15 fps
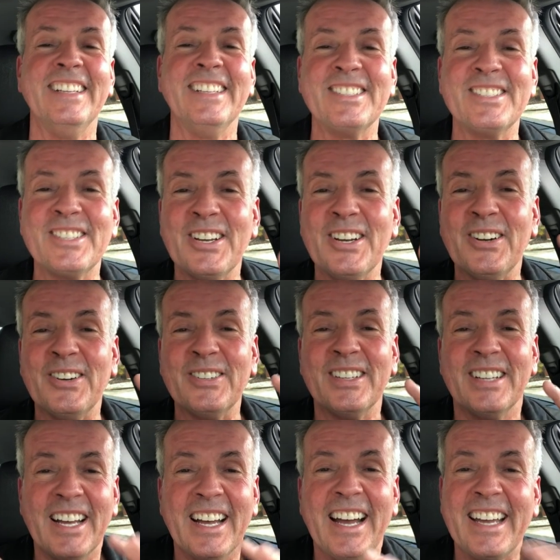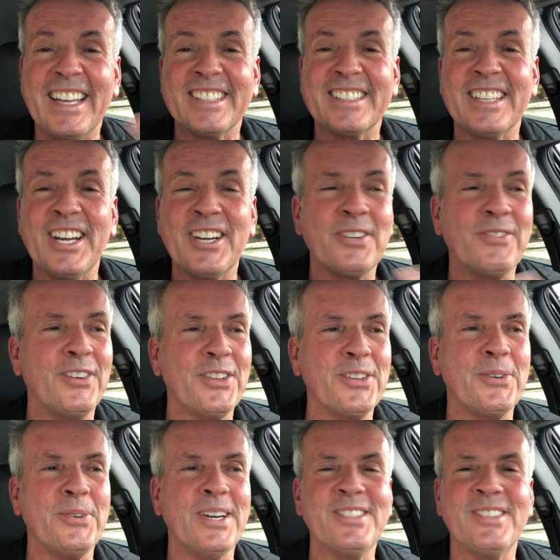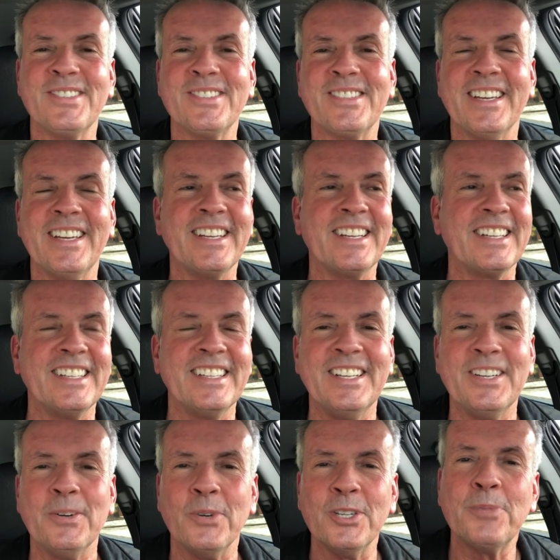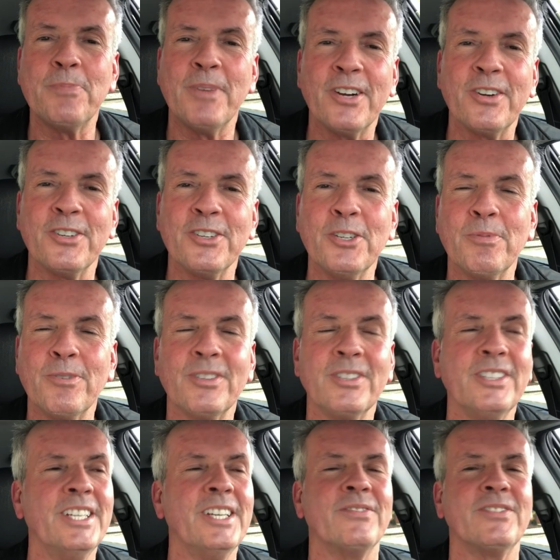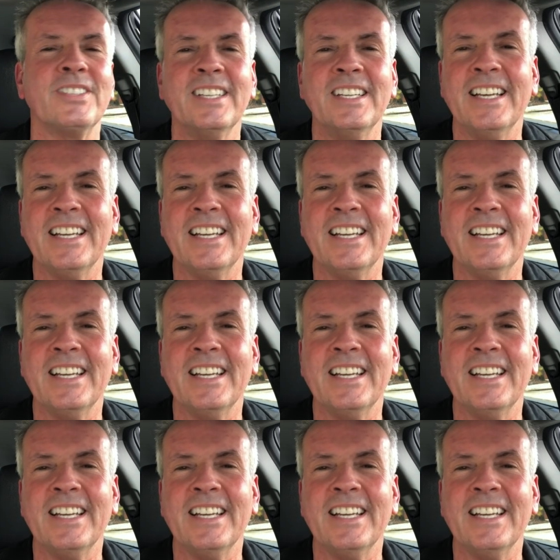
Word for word: So I get tired of all the questions like, what's better, Uber or Lyft?